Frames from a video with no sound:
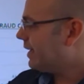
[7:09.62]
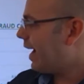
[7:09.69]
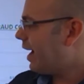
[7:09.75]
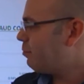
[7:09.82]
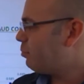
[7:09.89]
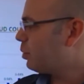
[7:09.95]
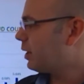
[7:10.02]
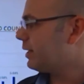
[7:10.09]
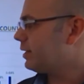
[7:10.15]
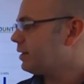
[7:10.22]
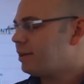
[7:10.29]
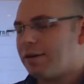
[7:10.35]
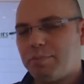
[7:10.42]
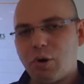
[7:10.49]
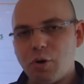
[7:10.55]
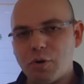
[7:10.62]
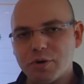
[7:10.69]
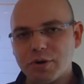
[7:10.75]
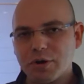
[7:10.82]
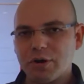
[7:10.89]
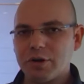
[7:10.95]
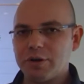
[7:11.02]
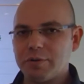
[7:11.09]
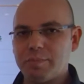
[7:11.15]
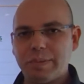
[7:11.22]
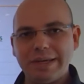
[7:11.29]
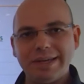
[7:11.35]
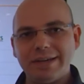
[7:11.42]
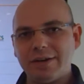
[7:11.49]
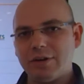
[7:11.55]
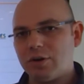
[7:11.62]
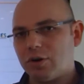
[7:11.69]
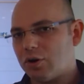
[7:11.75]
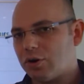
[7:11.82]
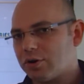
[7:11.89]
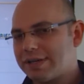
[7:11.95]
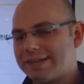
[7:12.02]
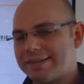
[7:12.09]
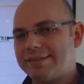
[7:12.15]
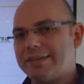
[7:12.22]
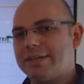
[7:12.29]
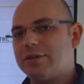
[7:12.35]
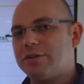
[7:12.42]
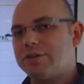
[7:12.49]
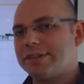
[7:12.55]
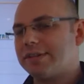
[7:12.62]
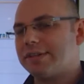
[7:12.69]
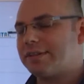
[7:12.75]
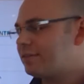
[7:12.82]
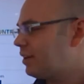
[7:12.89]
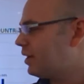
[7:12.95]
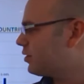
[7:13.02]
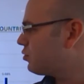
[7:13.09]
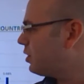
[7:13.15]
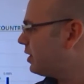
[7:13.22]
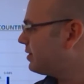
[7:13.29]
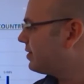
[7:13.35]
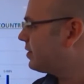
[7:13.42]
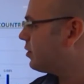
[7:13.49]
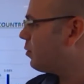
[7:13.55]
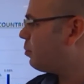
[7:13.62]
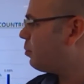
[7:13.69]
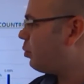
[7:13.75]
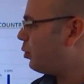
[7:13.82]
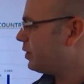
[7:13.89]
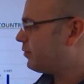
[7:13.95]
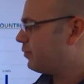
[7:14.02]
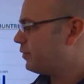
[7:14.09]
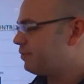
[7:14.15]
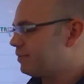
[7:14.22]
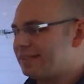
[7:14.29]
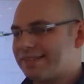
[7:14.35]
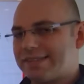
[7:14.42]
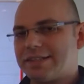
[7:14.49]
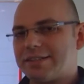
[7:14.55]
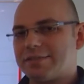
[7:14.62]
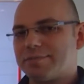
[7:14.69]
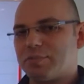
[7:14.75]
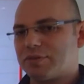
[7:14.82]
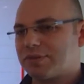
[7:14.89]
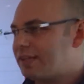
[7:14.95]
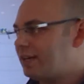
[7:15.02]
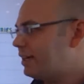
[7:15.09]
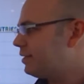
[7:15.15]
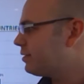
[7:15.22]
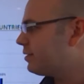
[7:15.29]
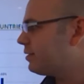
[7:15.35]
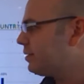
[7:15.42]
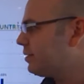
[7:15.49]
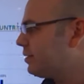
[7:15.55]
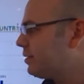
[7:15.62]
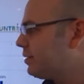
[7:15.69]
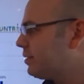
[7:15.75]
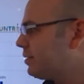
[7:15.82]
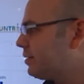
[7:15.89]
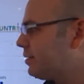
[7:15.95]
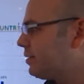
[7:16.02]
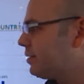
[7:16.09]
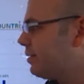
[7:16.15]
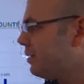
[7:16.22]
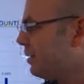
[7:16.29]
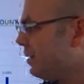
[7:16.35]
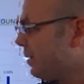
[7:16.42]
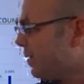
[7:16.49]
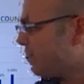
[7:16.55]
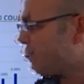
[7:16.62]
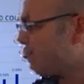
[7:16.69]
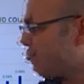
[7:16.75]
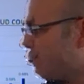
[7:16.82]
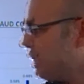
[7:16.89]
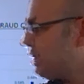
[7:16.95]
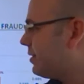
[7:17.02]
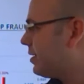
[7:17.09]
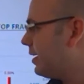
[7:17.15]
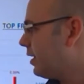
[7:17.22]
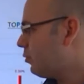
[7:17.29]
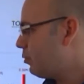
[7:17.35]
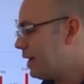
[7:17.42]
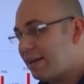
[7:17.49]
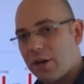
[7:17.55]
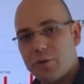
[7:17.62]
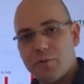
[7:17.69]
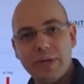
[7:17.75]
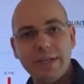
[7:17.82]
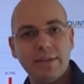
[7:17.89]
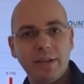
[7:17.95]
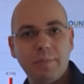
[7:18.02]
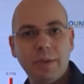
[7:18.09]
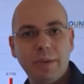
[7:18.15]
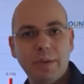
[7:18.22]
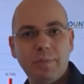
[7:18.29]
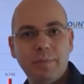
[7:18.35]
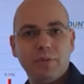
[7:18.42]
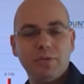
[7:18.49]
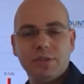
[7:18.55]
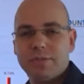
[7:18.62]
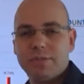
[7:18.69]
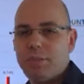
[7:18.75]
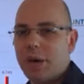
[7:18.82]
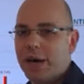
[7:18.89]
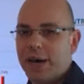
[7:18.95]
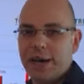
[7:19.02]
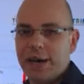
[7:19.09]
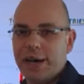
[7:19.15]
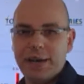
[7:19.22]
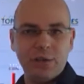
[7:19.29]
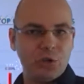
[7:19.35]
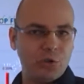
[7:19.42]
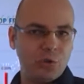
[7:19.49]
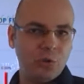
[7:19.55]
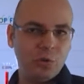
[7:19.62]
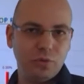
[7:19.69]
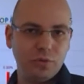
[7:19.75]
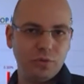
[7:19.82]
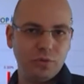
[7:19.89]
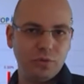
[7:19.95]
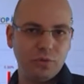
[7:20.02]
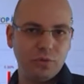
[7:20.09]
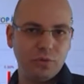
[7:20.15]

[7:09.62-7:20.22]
Gambling, poker, bingo, casinos, etc., 0.56%. Retail, regular retail, people just buy shoes,